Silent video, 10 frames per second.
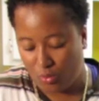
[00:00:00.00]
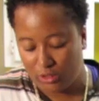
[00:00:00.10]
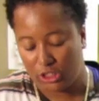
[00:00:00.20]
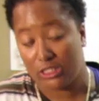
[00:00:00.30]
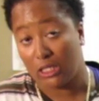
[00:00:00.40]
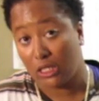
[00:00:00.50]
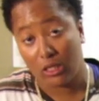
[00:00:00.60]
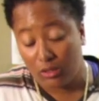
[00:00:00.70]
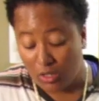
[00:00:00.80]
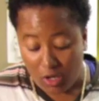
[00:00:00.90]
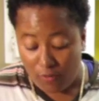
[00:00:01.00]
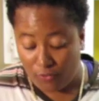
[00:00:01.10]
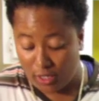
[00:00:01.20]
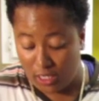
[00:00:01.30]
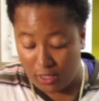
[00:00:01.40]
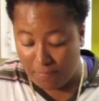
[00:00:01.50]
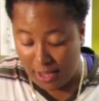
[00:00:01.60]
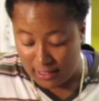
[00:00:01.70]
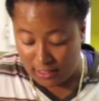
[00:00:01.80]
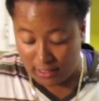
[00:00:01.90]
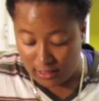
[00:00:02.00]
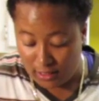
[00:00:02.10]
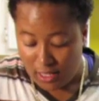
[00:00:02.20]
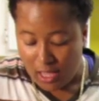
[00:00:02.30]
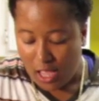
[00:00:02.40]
which isn't good for any baked good.